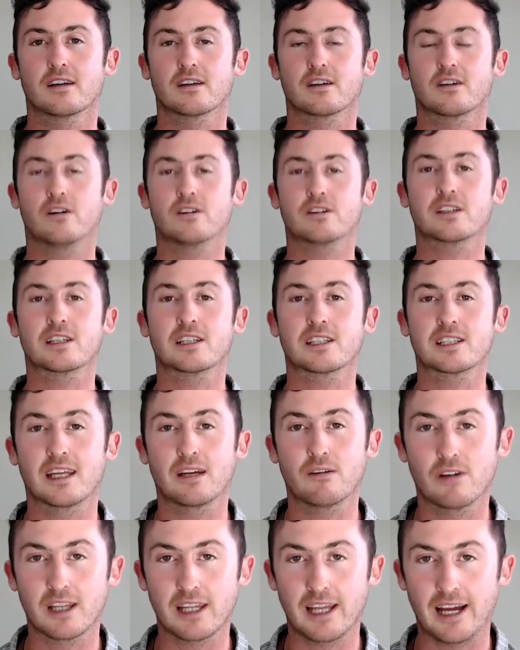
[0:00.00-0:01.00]
consciously
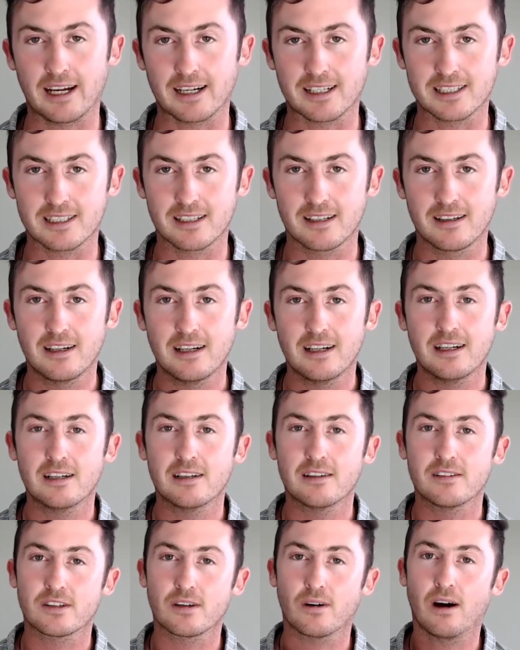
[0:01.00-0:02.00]
relaxed.
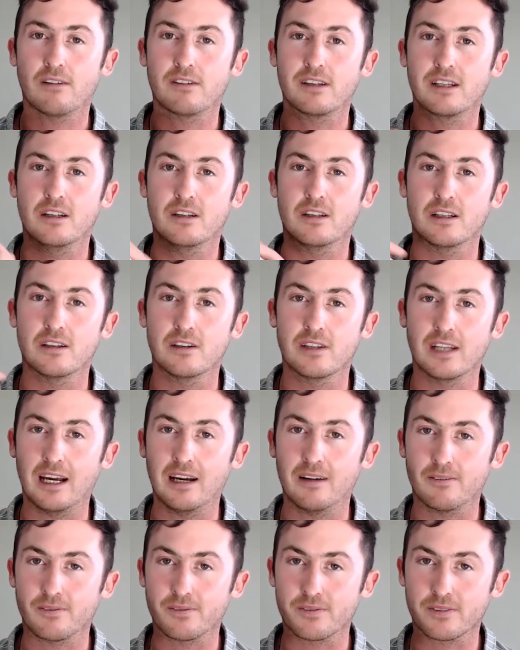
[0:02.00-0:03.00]
So after you do
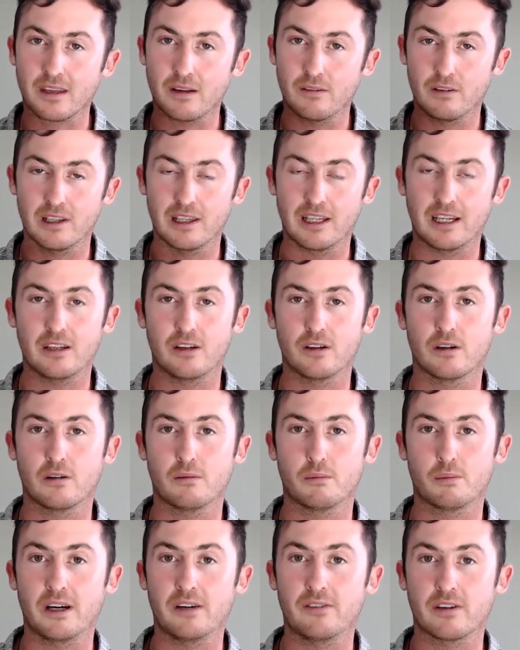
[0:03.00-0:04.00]
that, we'll let your
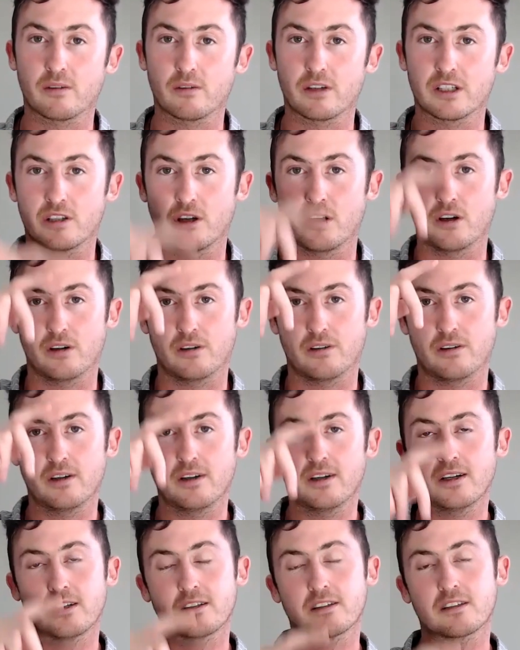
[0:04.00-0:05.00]
breathing return
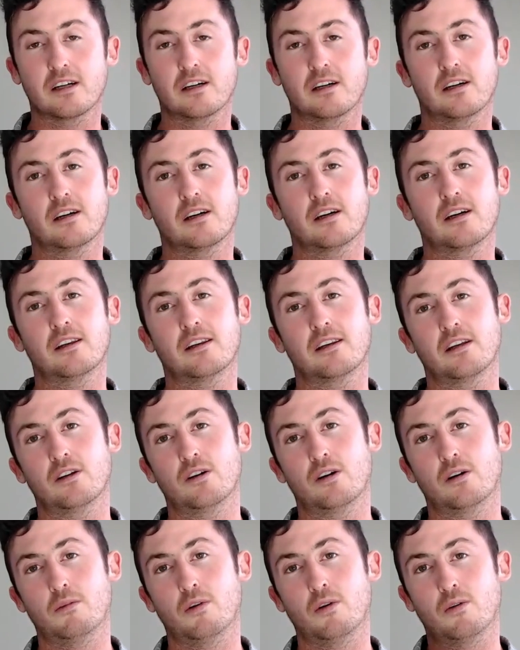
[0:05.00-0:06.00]
to the
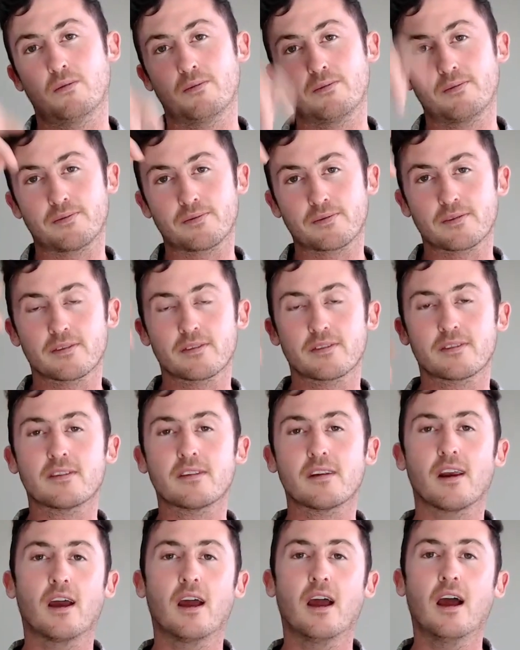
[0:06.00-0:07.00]
normal.
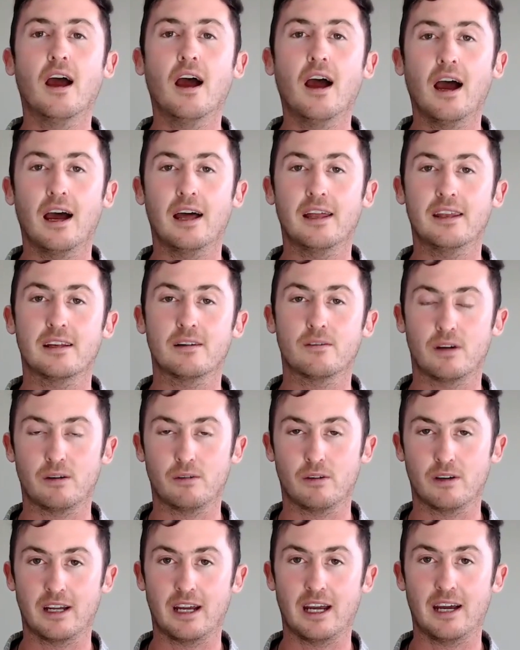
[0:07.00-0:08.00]
And then we
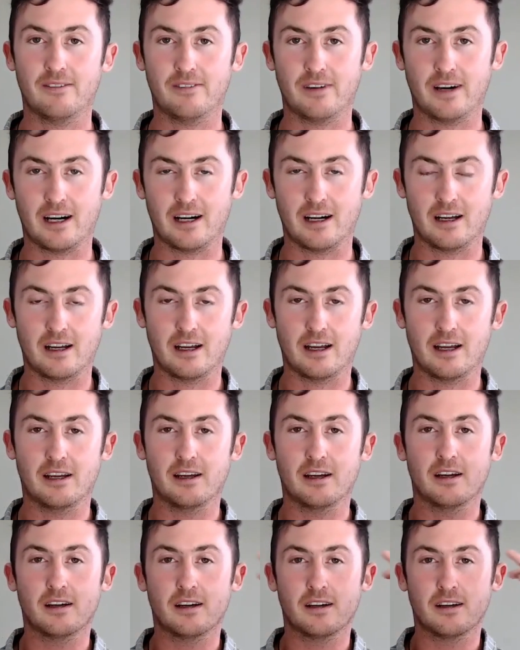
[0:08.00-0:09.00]
want to have
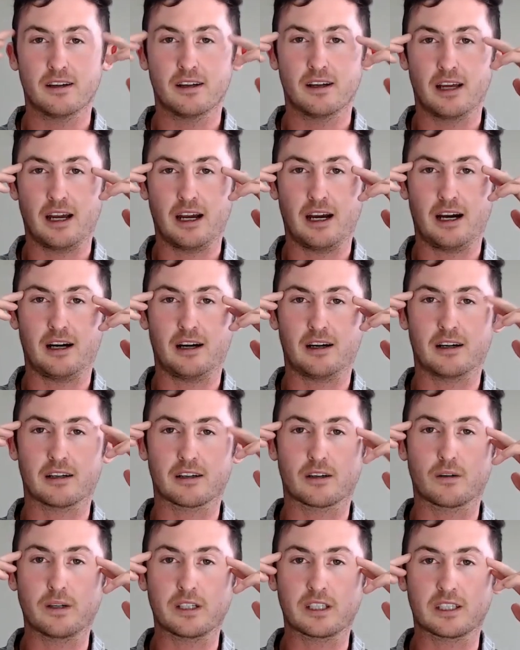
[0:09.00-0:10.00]
our
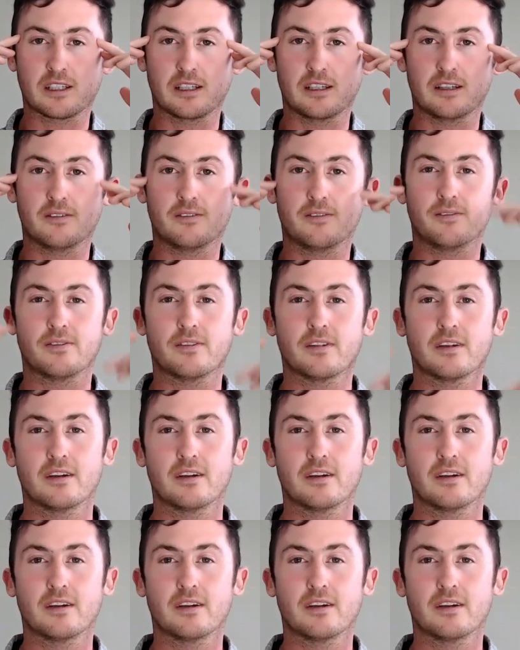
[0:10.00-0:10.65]
question,